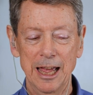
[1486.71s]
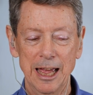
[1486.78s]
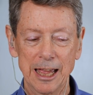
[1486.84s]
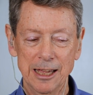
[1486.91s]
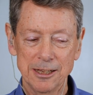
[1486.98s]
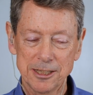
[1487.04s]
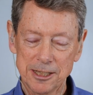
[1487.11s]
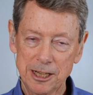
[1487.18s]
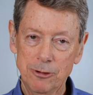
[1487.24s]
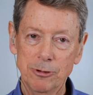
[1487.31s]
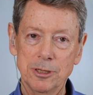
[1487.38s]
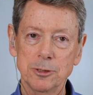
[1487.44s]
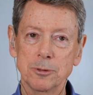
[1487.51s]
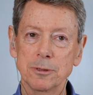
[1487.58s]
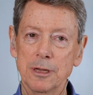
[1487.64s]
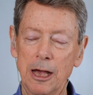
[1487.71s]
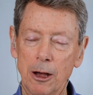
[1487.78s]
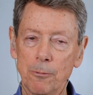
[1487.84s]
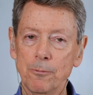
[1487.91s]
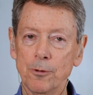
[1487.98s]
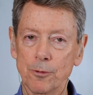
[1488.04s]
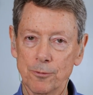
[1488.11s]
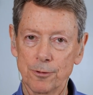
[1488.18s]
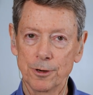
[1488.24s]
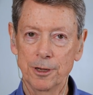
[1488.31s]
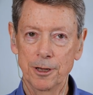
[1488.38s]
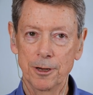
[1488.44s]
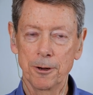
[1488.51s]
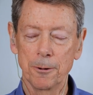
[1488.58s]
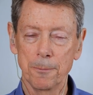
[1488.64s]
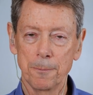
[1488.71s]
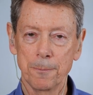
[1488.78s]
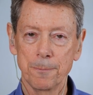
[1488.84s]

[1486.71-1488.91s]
and see what's helpful for you.